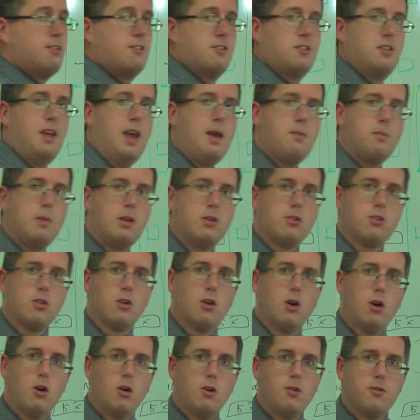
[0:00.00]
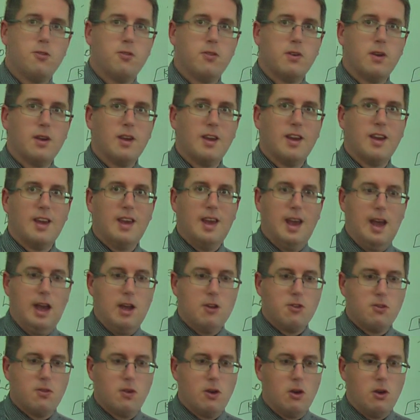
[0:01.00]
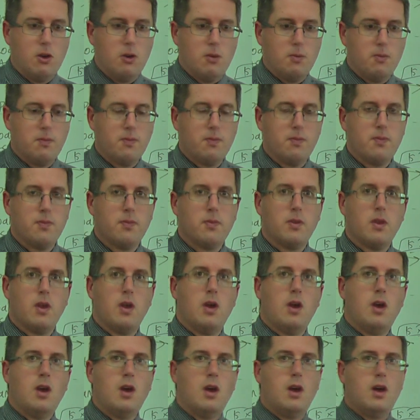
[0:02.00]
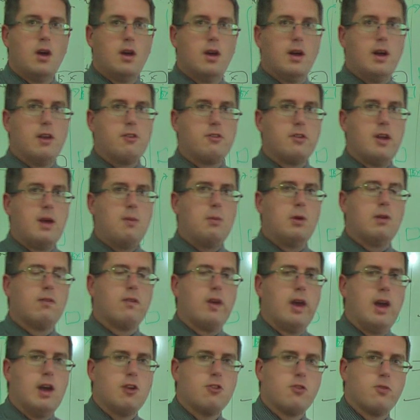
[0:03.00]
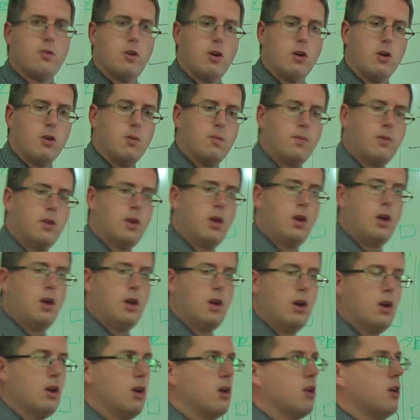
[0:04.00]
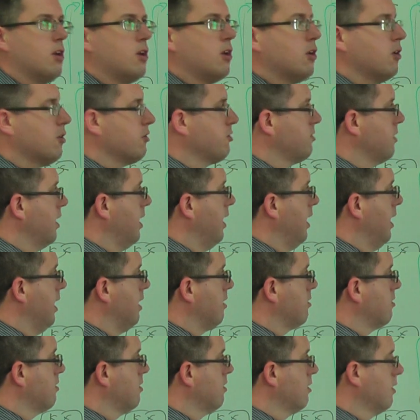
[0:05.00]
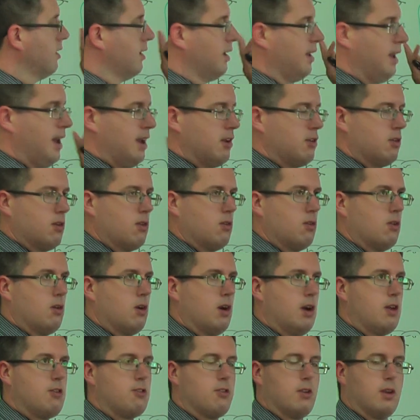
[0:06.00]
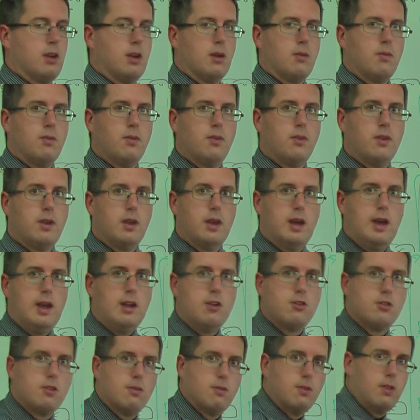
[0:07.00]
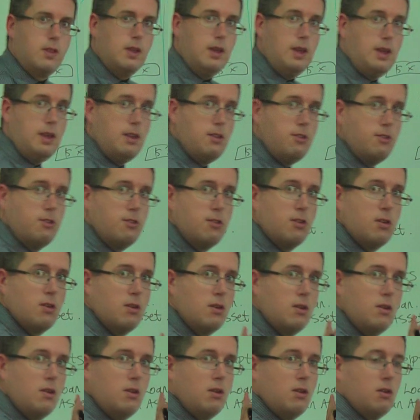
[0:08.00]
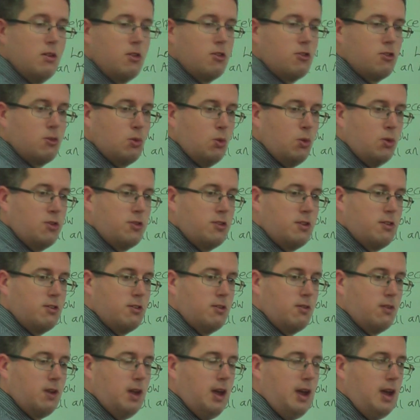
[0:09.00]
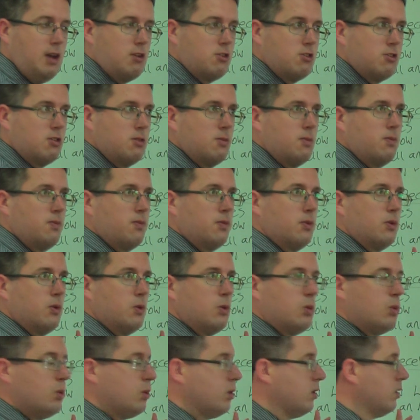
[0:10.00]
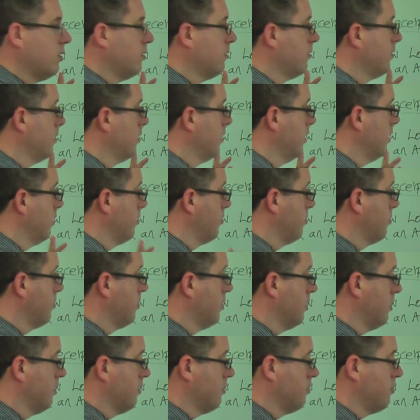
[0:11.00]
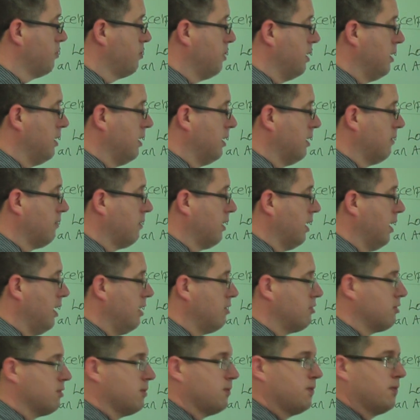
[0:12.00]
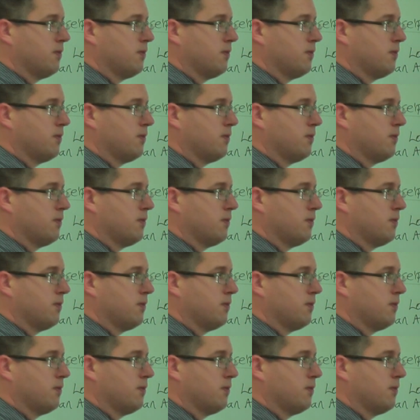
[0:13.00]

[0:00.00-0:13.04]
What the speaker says: statement of cash flow. A statement of cash flow looks at categorising each of these sources of cash or spending of cash.